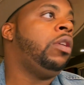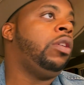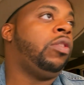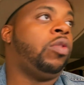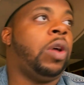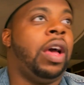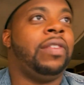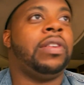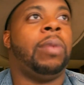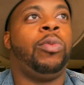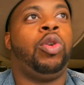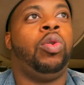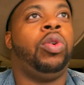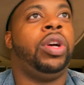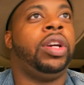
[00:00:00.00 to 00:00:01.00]
So as I'm
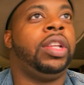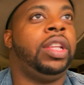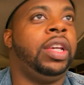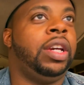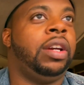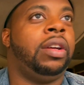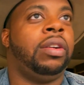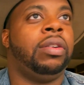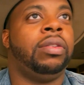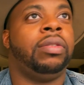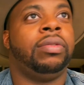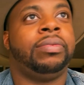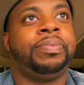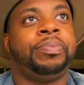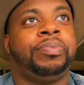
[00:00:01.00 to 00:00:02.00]
going there,
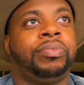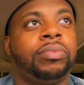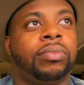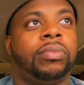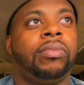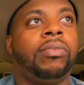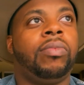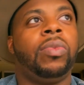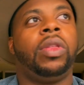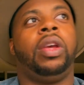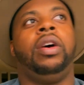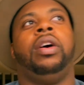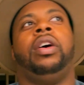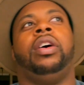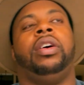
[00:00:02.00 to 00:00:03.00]

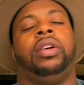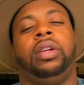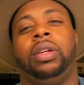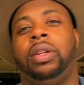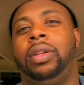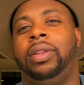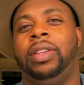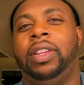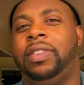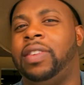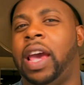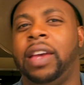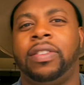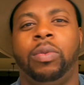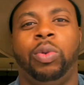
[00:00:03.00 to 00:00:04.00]
uh, the taxi